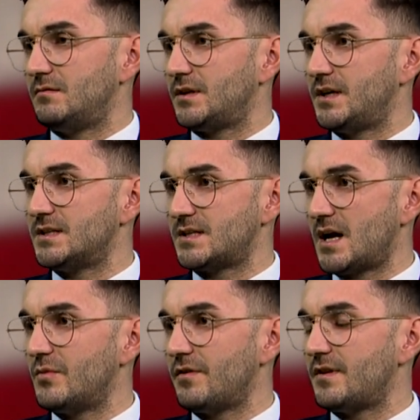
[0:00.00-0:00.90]
his
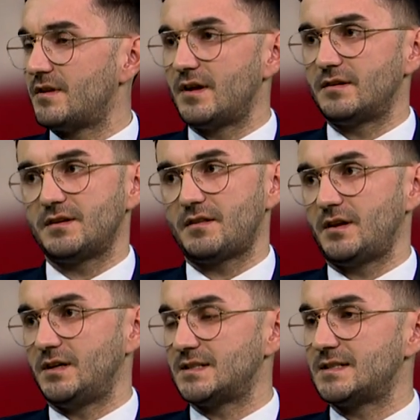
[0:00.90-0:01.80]
time on the earth
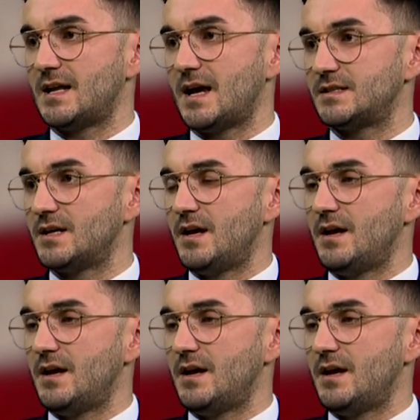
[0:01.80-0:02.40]
is not